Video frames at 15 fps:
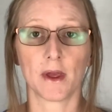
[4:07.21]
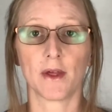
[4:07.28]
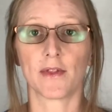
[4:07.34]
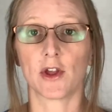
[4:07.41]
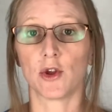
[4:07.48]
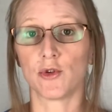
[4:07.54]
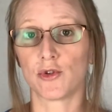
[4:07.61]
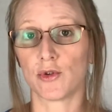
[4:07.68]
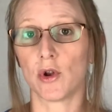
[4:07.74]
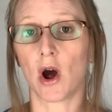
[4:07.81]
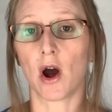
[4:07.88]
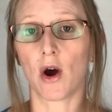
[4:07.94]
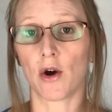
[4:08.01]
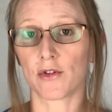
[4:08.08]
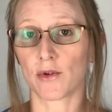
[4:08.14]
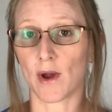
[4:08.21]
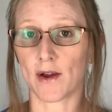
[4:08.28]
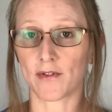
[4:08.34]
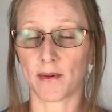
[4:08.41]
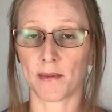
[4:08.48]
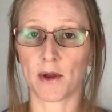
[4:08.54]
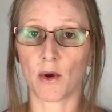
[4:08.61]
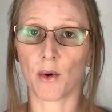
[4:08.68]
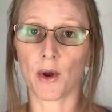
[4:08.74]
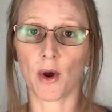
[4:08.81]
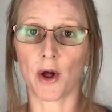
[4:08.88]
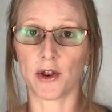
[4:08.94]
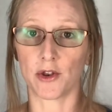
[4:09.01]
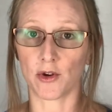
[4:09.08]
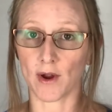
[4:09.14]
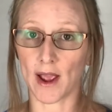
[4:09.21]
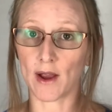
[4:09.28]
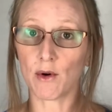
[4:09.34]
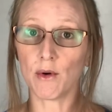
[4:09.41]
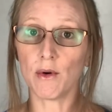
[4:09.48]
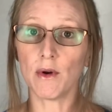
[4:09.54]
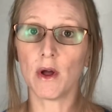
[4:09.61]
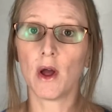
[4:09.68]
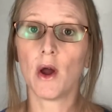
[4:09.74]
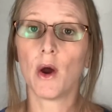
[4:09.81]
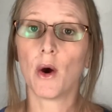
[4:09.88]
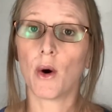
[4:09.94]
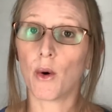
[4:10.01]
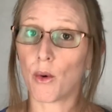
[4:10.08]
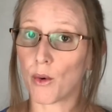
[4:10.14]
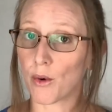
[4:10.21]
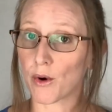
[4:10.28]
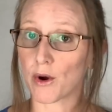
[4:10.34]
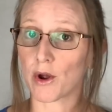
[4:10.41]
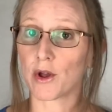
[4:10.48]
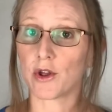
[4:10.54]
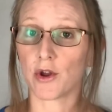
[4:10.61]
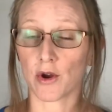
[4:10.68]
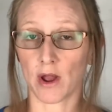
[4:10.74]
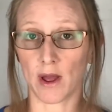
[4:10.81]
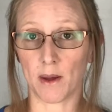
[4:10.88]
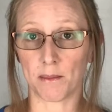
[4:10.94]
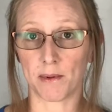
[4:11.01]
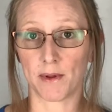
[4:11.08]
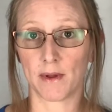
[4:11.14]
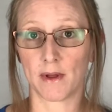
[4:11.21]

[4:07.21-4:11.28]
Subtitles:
that you do not also have something going on in your ankle or your hip.